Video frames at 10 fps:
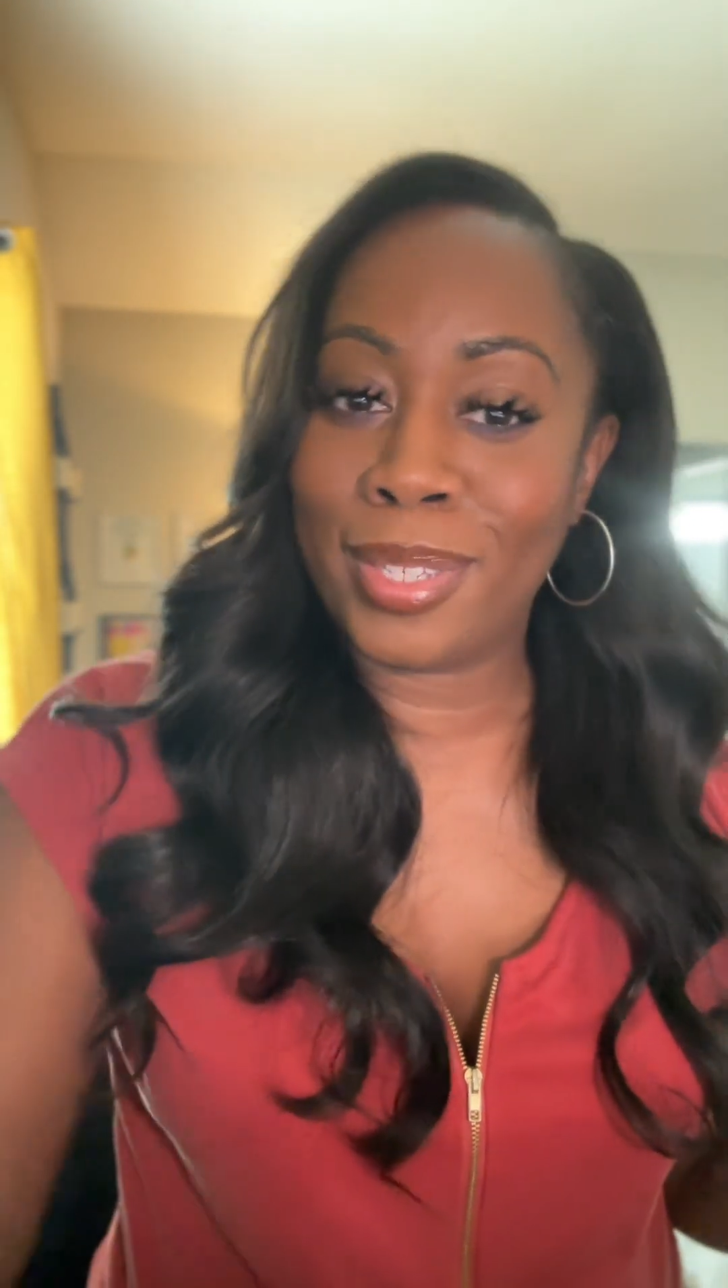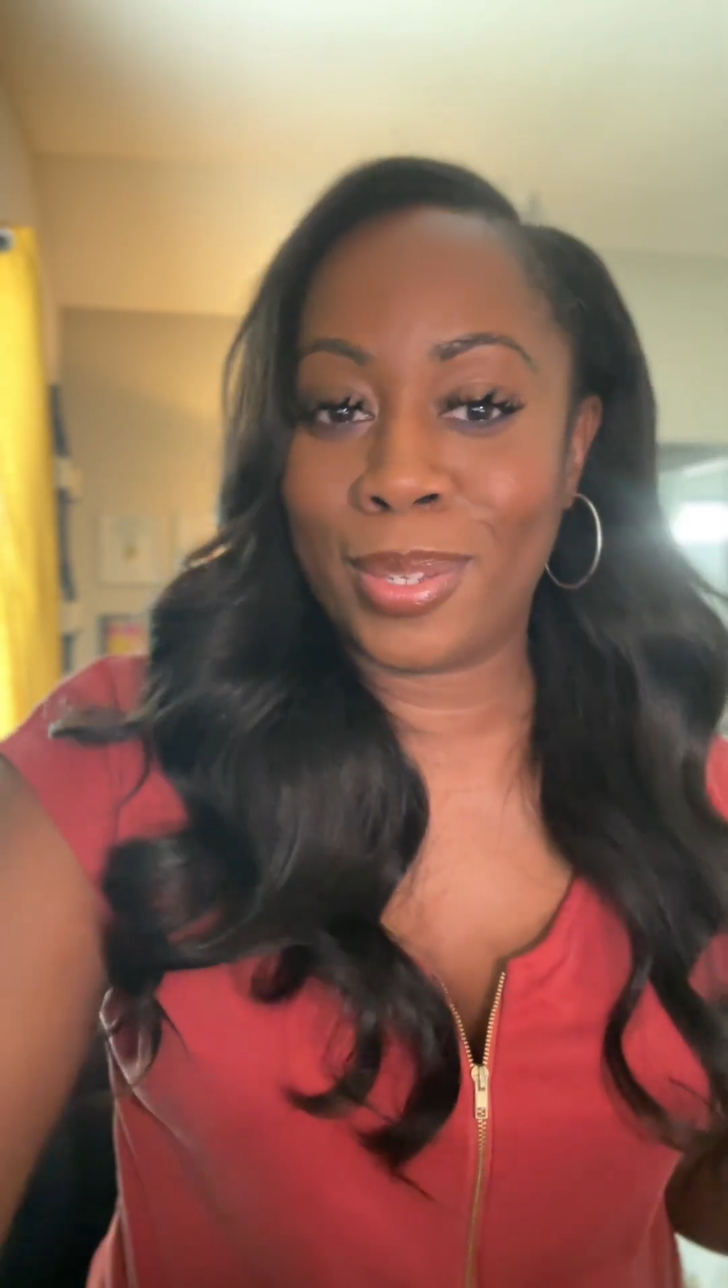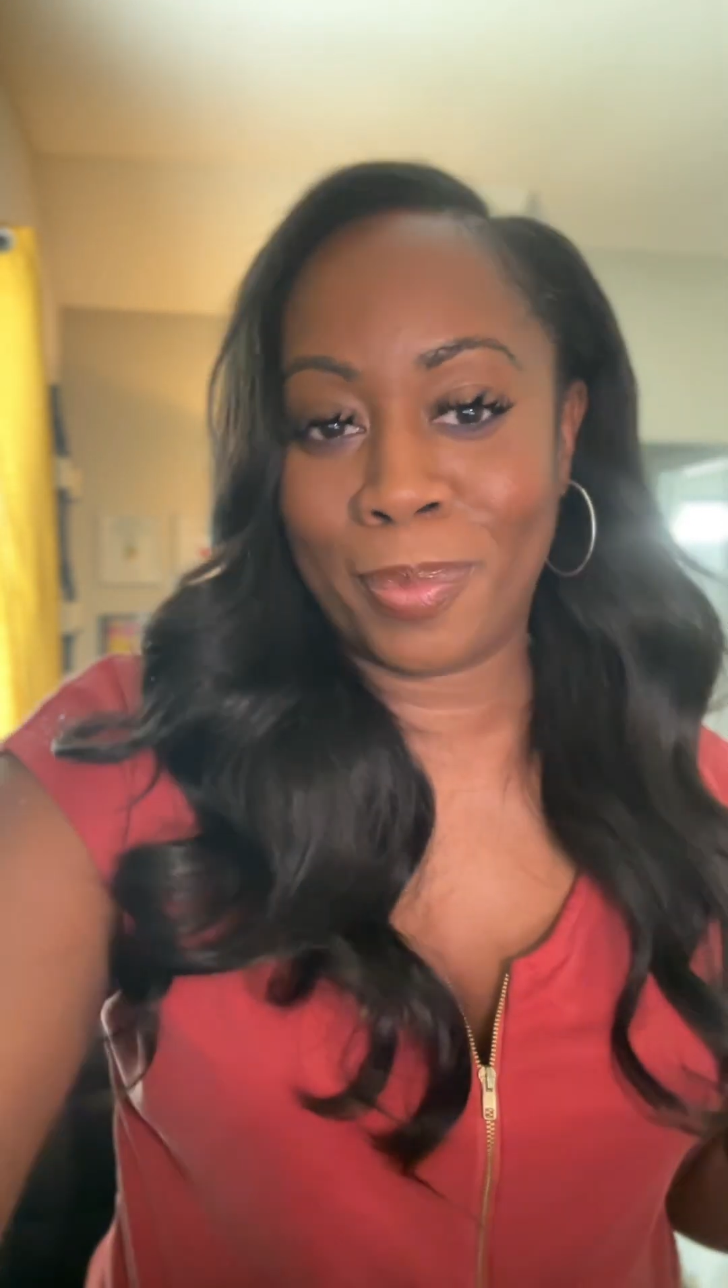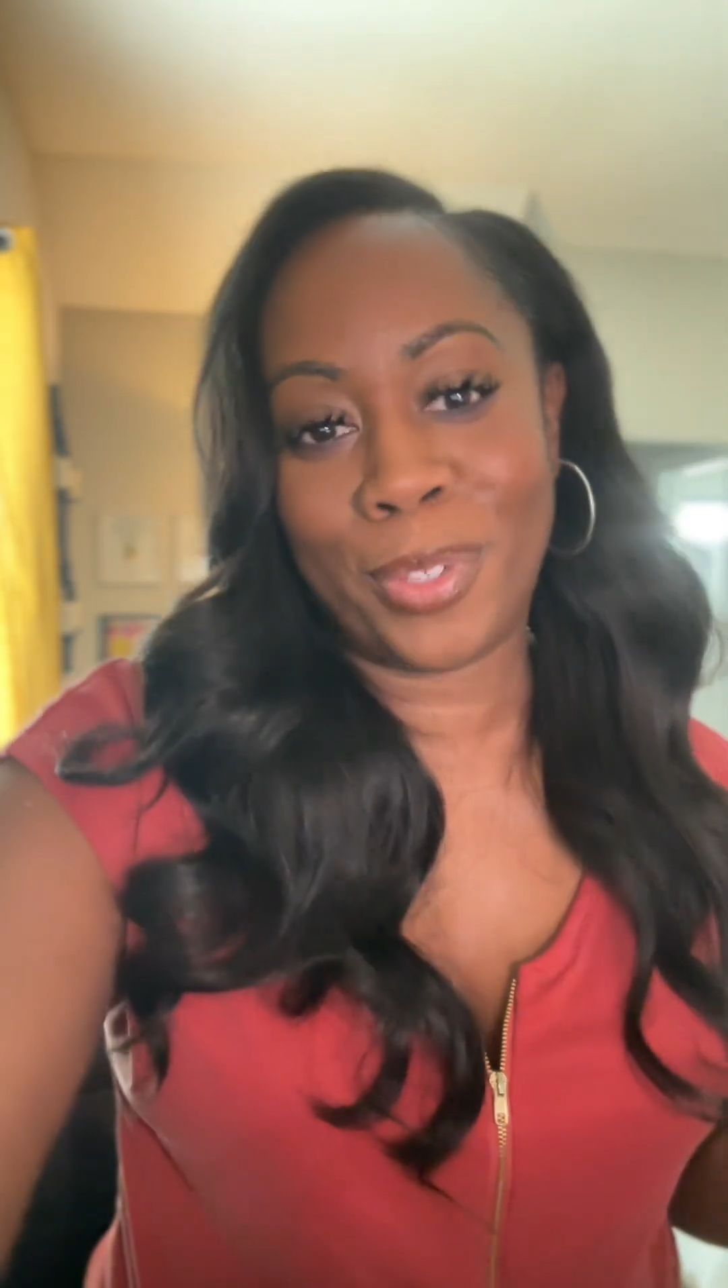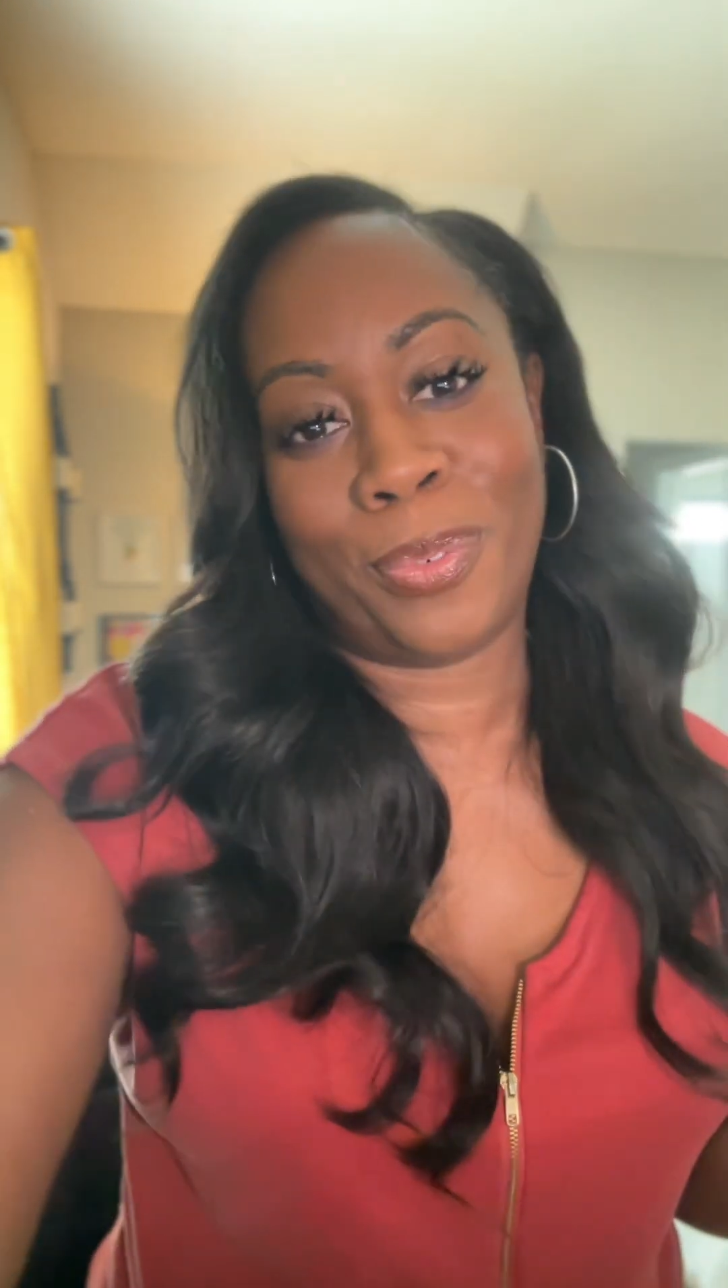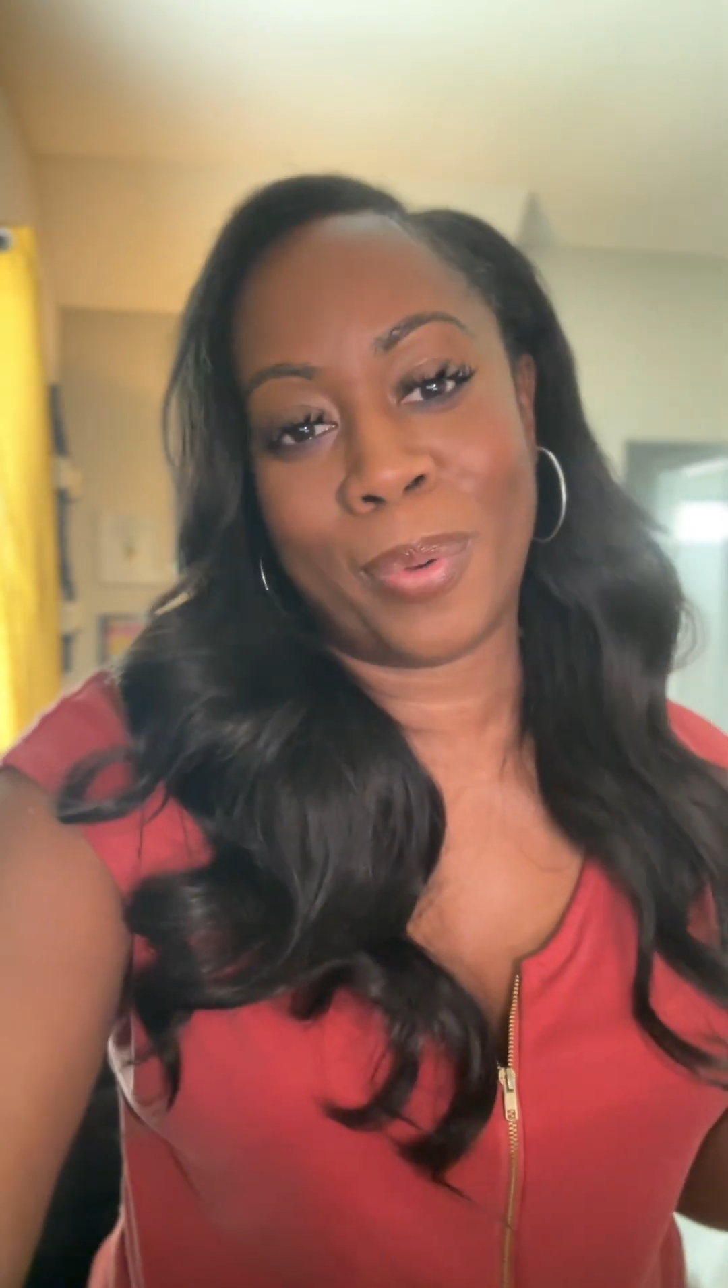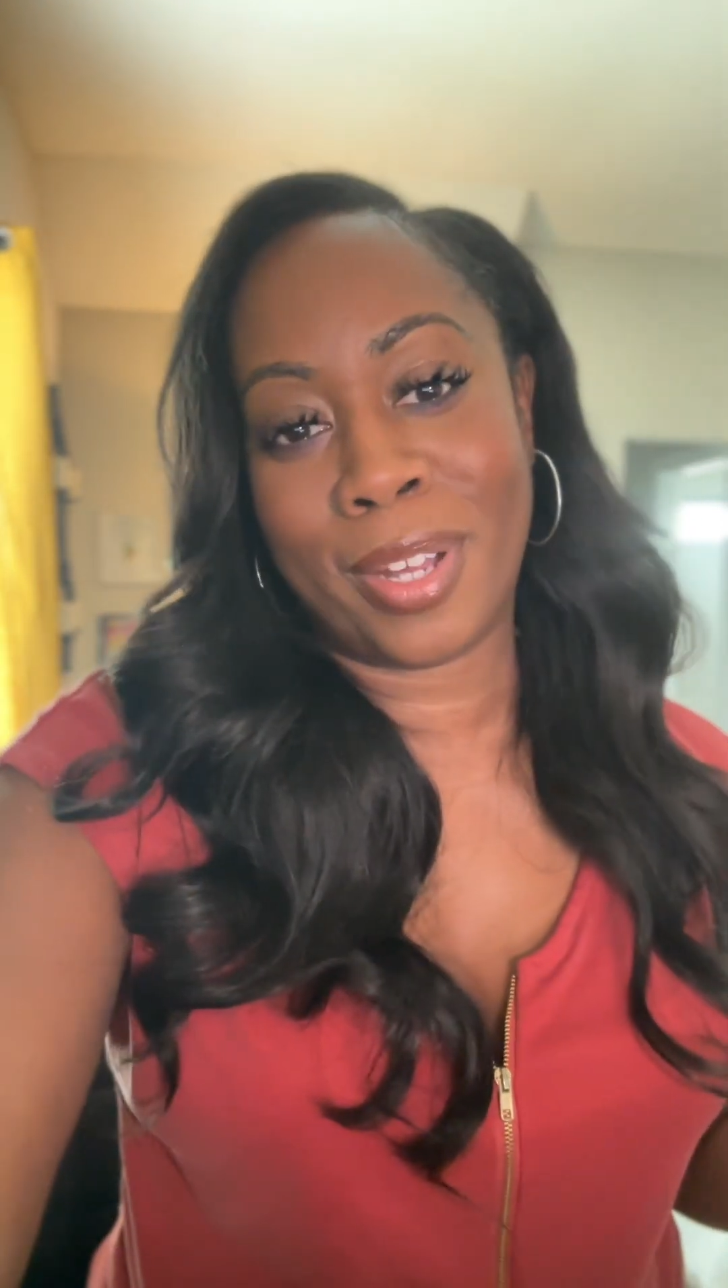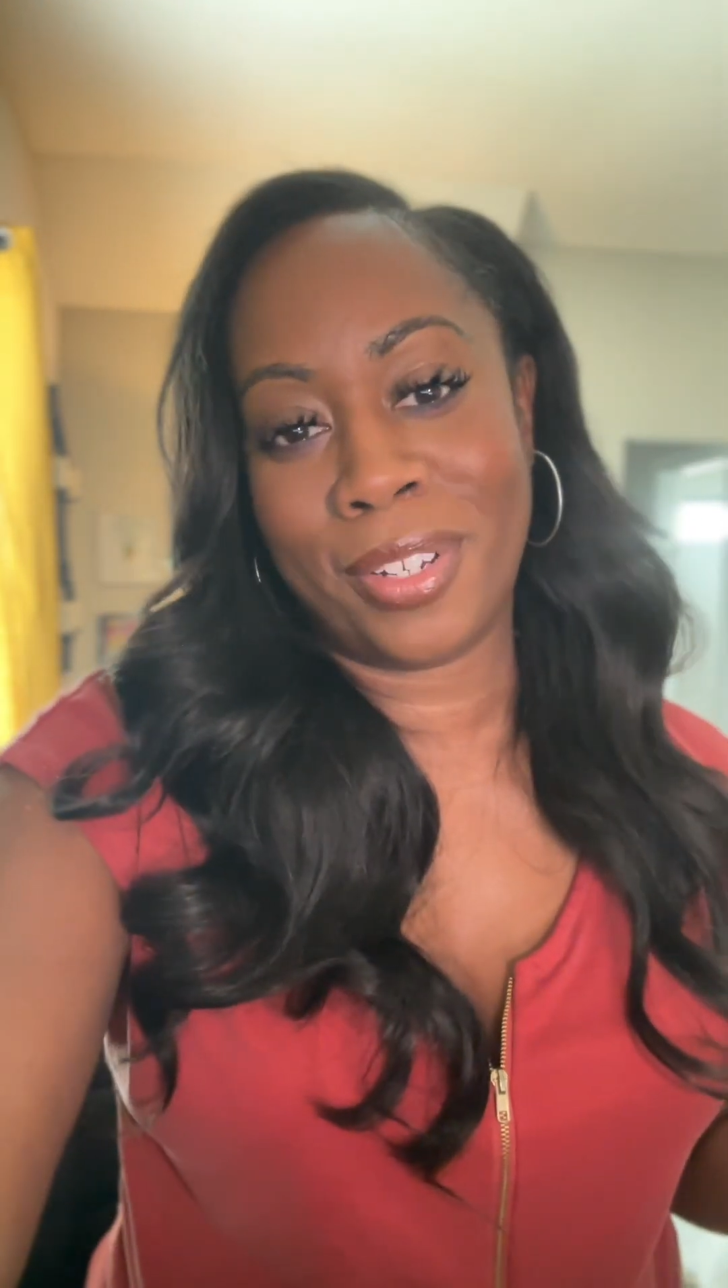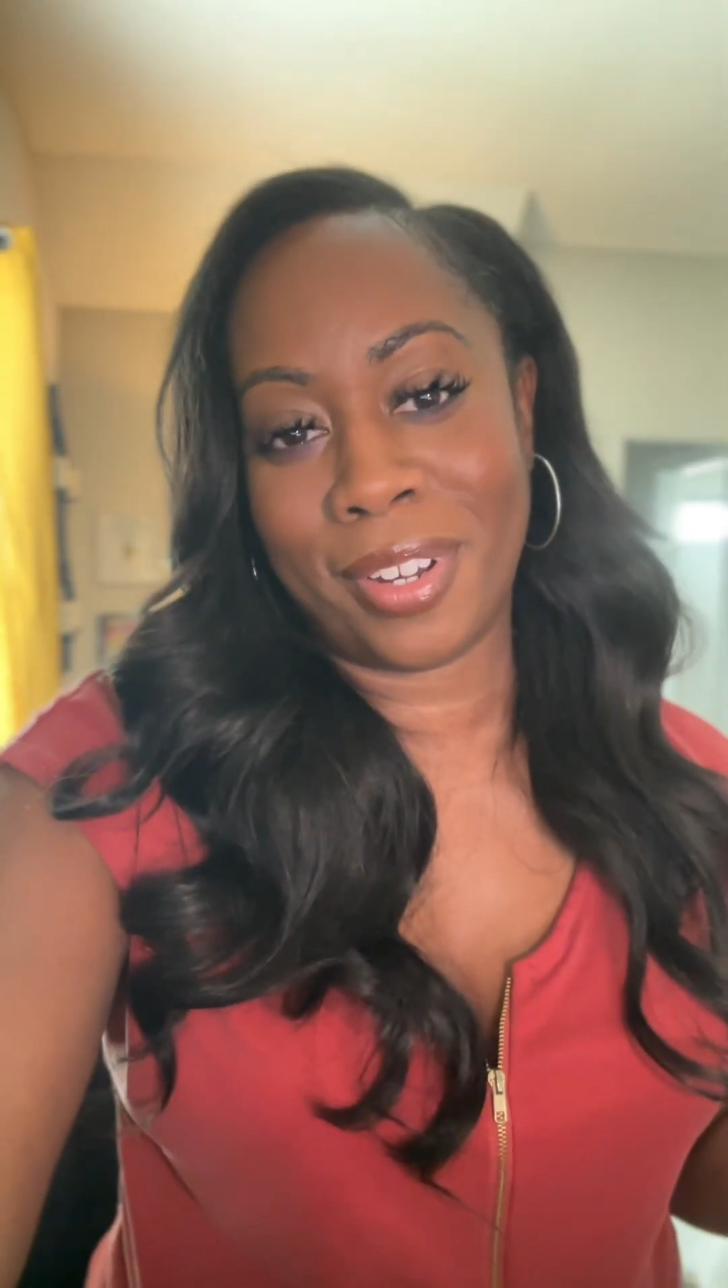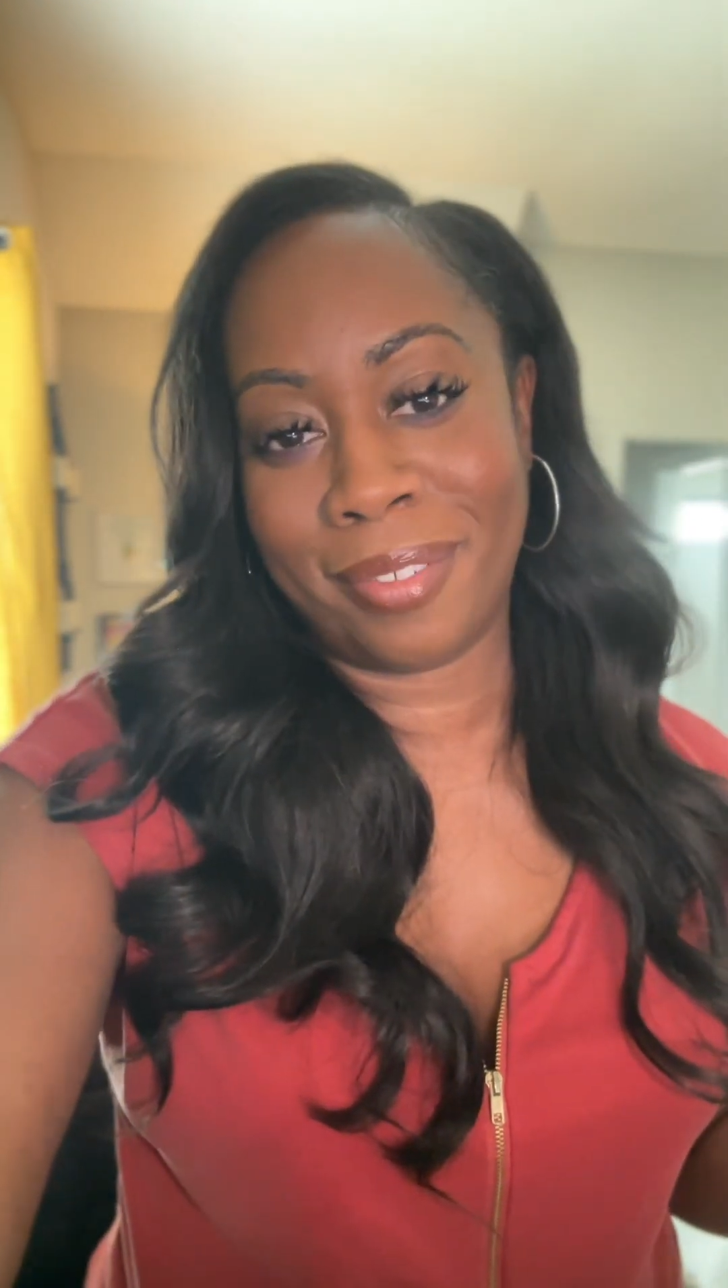so much for
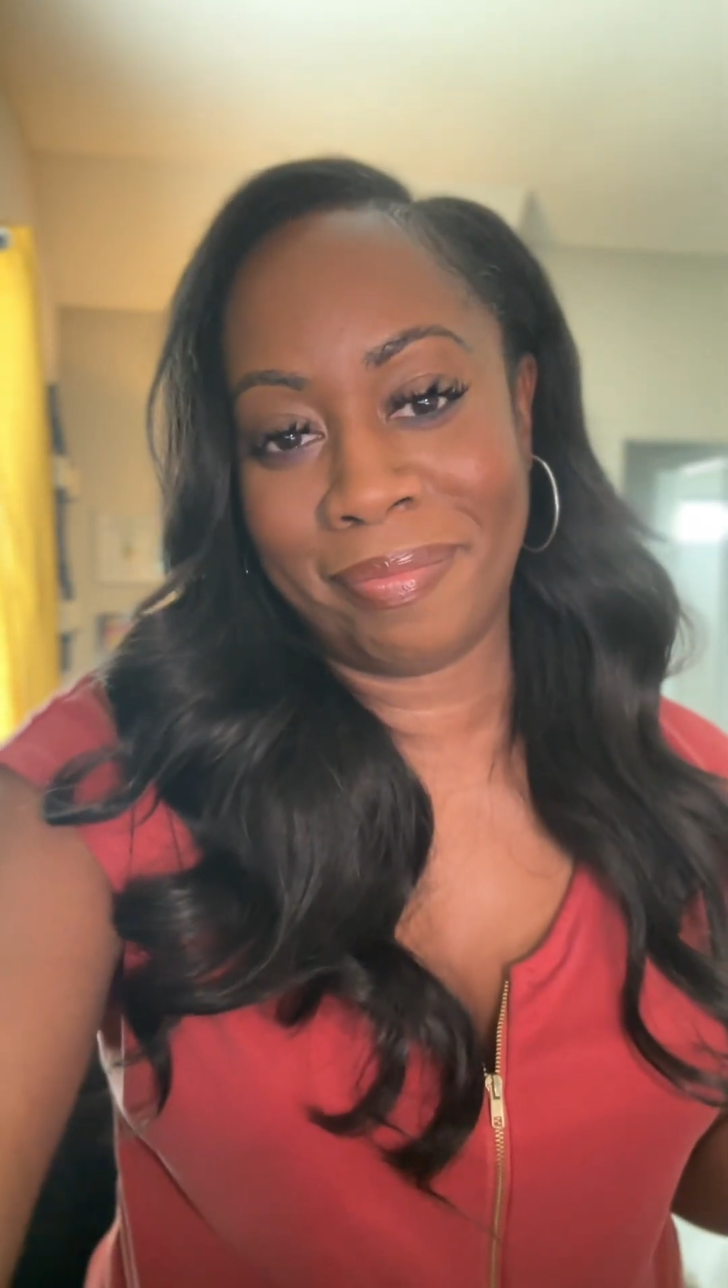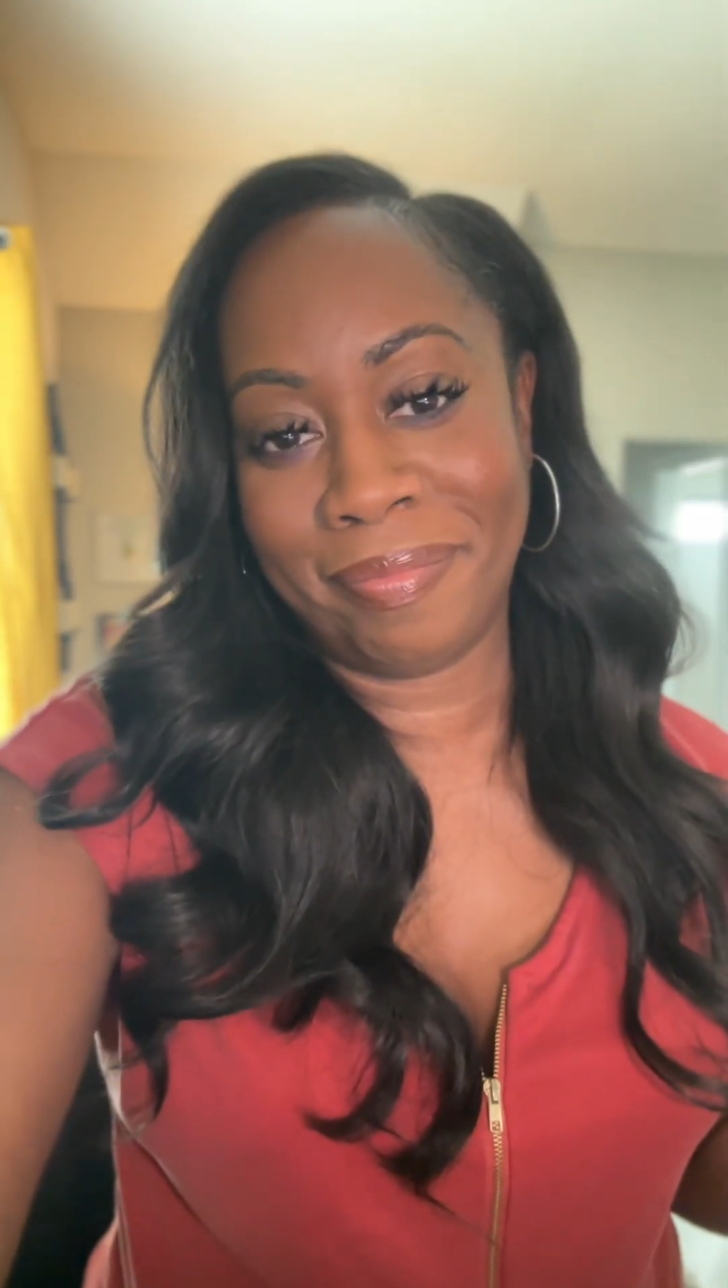watching.